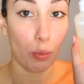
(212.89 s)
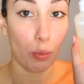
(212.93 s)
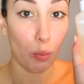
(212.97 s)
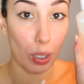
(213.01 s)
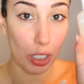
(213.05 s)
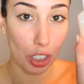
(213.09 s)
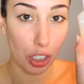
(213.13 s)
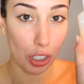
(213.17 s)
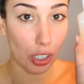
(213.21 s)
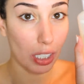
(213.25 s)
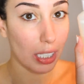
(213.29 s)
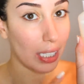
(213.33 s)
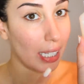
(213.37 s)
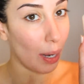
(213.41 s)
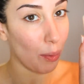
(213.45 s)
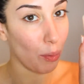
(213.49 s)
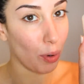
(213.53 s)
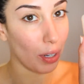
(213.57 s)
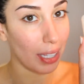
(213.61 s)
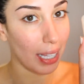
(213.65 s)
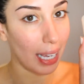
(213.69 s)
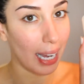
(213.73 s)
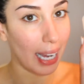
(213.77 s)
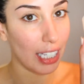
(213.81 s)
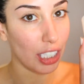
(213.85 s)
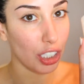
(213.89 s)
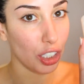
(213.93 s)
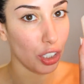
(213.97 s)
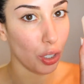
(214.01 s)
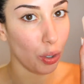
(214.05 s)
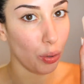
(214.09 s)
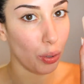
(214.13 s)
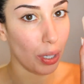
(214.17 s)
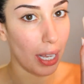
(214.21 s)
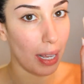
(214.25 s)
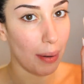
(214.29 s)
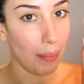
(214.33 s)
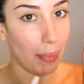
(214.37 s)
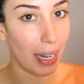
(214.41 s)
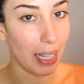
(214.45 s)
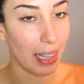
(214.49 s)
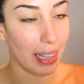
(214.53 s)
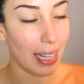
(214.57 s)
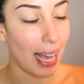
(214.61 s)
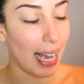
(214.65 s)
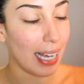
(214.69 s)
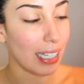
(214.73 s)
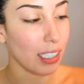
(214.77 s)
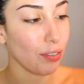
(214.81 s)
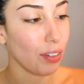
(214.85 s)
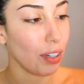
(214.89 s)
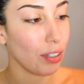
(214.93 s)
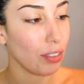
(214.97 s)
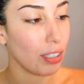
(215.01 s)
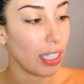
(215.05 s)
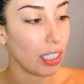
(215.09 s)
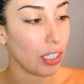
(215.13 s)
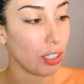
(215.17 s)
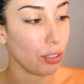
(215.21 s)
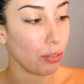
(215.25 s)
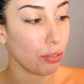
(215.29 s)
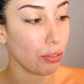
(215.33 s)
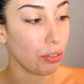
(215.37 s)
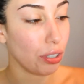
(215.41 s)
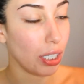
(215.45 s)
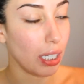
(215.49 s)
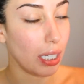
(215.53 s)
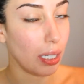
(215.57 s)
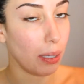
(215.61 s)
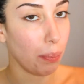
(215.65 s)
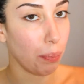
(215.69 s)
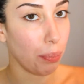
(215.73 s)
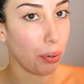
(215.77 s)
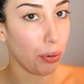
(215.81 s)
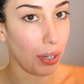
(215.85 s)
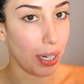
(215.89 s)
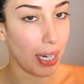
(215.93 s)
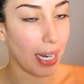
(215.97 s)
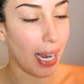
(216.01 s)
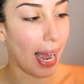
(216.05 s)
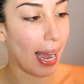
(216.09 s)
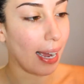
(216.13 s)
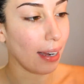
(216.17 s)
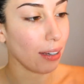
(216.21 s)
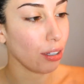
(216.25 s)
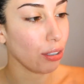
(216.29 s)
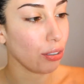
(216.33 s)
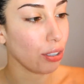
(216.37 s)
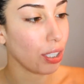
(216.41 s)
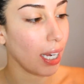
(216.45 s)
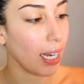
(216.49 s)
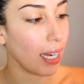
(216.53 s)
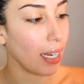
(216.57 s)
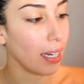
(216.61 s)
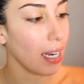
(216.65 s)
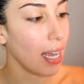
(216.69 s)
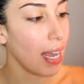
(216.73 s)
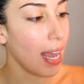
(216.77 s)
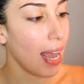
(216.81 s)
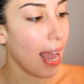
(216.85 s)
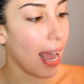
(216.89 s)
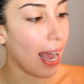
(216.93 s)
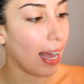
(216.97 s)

which is the same one that I showed in my last foundation routine pre-Accutane.